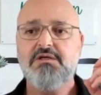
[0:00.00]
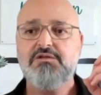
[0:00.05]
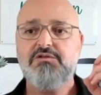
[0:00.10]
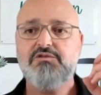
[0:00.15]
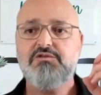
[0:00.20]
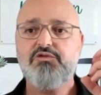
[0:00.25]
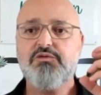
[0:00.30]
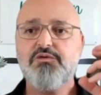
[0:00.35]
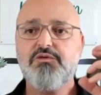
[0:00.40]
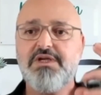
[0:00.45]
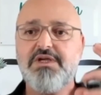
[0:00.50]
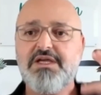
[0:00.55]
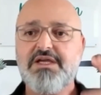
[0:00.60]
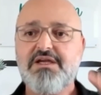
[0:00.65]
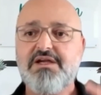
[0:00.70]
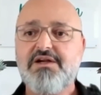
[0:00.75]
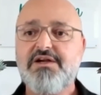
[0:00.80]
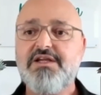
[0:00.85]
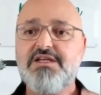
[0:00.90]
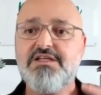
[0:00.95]
to
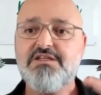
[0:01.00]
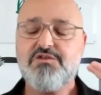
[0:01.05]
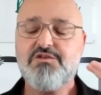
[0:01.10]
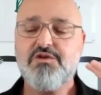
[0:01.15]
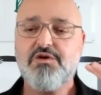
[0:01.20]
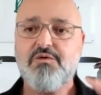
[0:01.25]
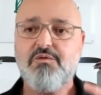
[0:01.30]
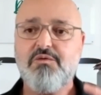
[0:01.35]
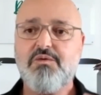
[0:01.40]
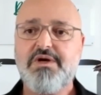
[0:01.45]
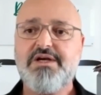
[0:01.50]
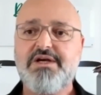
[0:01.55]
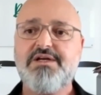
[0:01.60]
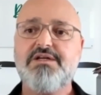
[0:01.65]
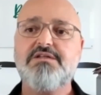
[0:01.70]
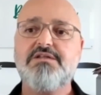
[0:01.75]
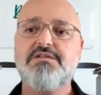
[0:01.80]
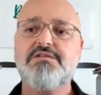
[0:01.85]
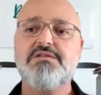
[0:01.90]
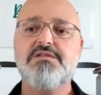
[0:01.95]
increase the
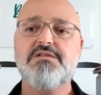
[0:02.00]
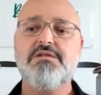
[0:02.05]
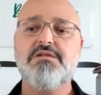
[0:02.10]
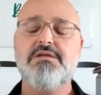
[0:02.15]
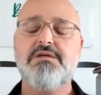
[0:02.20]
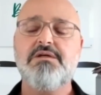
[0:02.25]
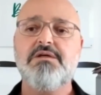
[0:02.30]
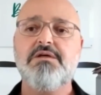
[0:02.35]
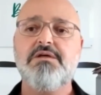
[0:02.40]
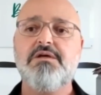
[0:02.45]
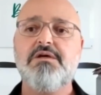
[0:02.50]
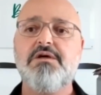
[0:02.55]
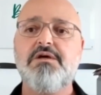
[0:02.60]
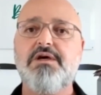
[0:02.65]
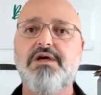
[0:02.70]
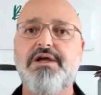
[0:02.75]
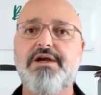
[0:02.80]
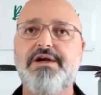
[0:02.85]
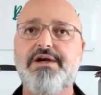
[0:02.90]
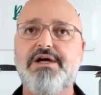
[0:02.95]
awareness
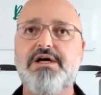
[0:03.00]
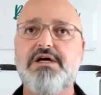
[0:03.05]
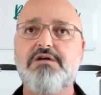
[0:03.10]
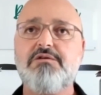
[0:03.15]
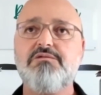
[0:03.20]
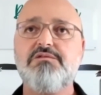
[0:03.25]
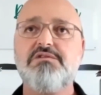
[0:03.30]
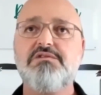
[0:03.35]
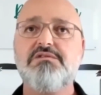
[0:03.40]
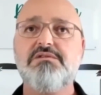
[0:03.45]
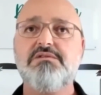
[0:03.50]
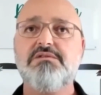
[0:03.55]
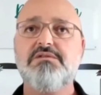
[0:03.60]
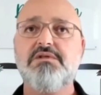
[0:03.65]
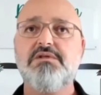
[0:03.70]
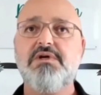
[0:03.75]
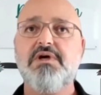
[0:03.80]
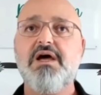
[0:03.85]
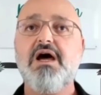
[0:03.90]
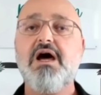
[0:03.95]
around
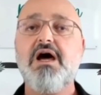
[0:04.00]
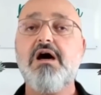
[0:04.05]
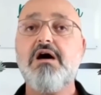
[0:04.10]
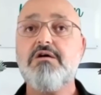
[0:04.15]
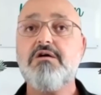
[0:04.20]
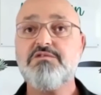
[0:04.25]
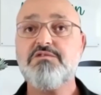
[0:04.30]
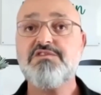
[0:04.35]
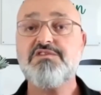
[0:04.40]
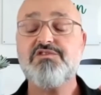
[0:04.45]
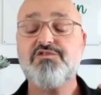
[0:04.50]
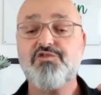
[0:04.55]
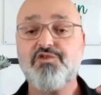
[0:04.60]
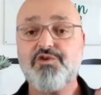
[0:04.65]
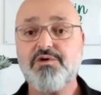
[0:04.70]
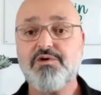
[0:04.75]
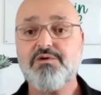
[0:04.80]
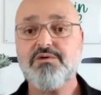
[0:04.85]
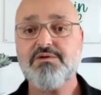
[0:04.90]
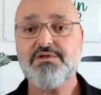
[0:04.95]
how
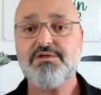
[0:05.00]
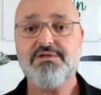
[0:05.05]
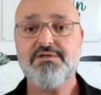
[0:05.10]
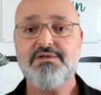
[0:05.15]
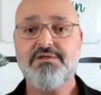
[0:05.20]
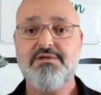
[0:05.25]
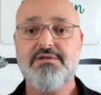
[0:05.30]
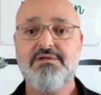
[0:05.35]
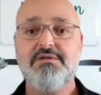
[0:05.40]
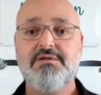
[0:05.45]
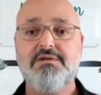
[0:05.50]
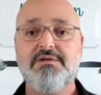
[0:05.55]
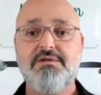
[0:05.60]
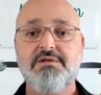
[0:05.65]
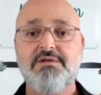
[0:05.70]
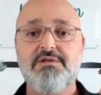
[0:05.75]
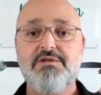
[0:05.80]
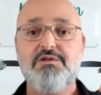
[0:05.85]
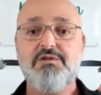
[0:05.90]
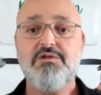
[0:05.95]
strong
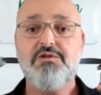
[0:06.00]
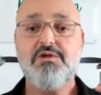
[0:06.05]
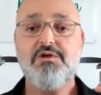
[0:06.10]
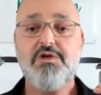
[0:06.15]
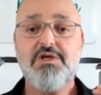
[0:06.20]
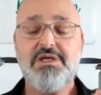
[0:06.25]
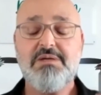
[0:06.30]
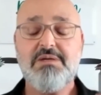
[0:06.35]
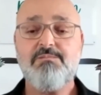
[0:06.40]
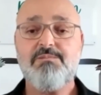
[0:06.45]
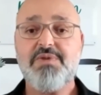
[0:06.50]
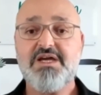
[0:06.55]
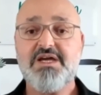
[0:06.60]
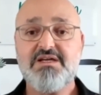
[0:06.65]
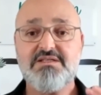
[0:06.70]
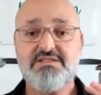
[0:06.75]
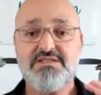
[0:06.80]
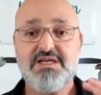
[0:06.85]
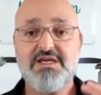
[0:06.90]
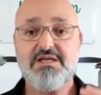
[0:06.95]
the
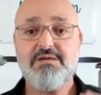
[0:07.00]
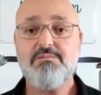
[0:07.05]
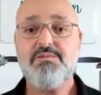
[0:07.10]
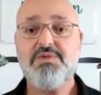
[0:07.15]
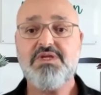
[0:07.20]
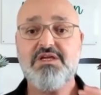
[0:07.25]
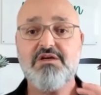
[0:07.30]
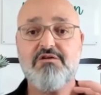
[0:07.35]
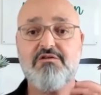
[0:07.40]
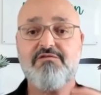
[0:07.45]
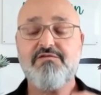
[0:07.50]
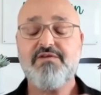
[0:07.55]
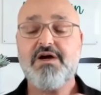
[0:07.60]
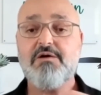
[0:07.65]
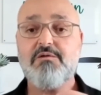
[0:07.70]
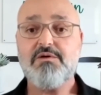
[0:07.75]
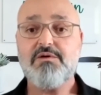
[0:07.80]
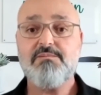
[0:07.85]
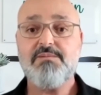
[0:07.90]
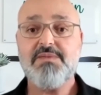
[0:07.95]
impacts can be of
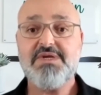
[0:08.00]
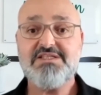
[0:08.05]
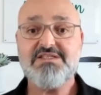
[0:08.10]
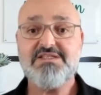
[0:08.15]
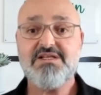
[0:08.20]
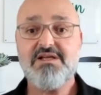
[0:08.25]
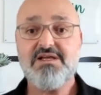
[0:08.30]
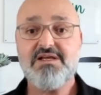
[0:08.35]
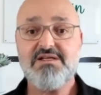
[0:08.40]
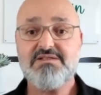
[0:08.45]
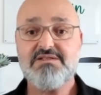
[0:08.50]
our mental health